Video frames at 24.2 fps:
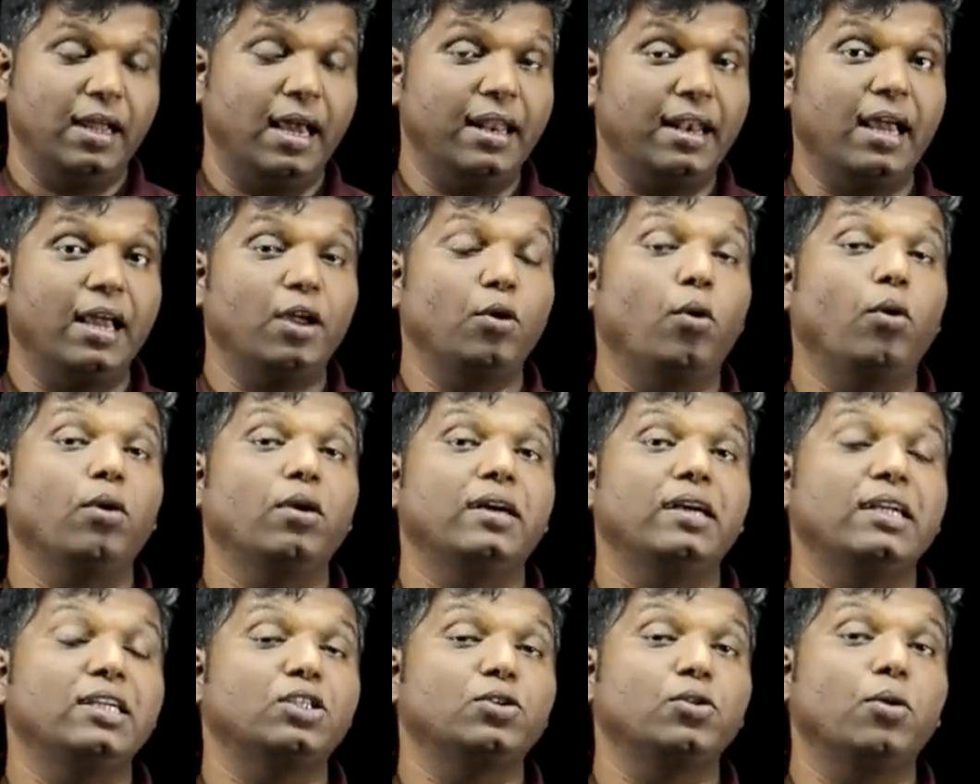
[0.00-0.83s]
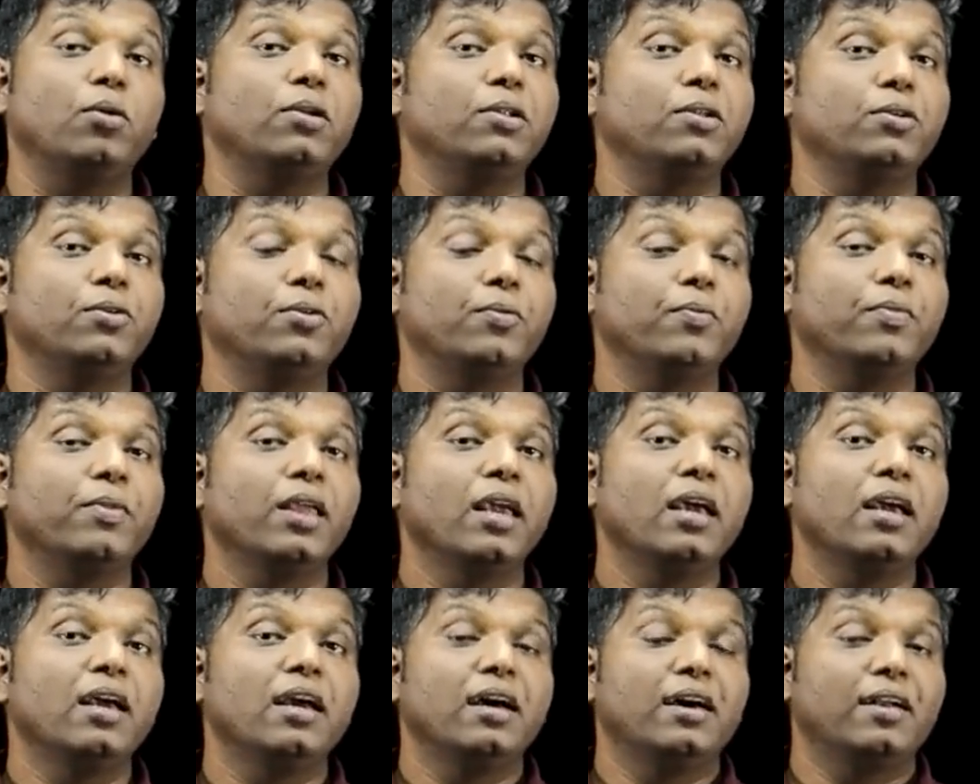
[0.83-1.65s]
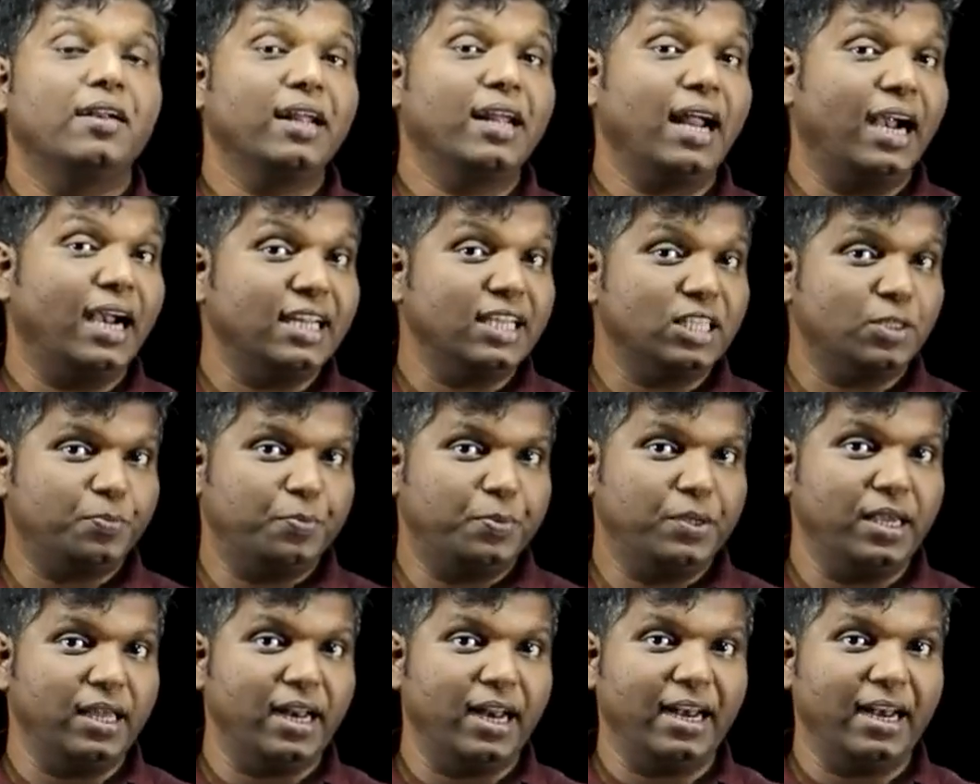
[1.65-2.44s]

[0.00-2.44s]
And I already told you, regarding sphere